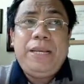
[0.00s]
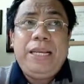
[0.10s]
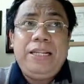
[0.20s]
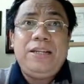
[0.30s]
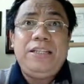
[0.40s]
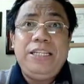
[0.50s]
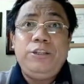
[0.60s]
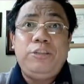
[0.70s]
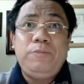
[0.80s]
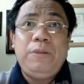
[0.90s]
their
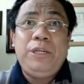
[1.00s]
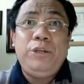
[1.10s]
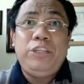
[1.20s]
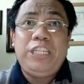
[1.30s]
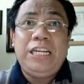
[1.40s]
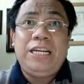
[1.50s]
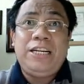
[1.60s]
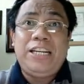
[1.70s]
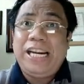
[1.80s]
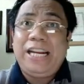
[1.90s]
genius may be used in
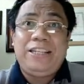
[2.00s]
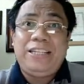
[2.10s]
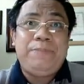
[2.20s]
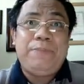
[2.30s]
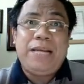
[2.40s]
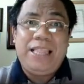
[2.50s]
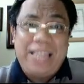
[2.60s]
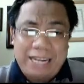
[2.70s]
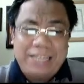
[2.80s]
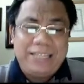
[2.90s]
other things, in bad
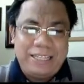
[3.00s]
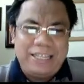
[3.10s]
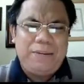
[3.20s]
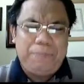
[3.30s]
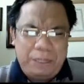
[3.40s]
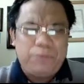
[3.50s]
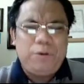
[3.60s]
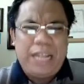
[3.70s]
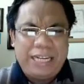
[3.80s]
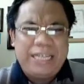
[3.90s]
things. There are people
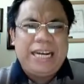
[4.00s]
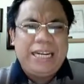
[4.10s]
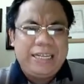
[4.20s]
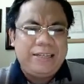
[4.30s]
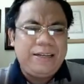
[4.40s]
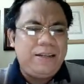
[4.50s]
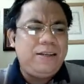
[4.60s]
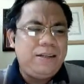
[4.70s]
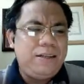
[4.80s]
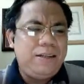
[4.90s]
like that. Huh?
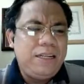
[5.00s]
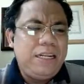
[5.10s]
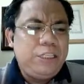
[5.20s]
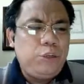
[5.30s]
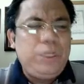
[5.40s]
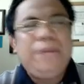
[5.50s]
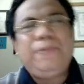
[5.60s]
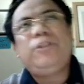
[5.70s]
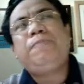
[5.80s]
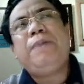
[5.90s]
So we have to
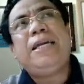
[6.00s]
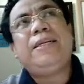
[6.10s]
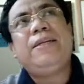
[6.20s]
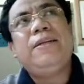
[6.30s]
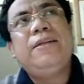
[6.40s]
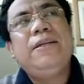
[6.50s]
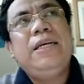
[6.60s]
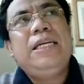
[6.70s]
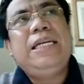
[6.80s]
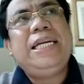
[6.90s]
spot.
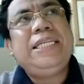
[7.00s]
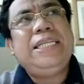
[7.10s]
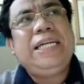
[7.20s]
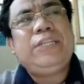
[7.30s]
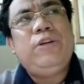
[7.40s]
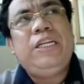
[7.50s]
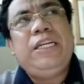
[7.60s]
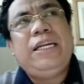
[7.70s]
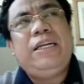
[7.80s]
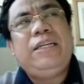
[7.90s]
That is actually
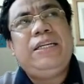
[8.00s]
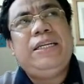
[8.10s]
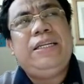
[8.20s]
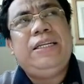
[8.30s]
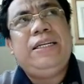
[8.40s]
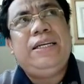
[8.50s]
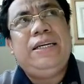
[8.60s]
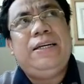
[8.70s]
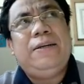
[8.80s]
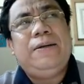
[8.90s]

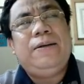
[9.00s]
the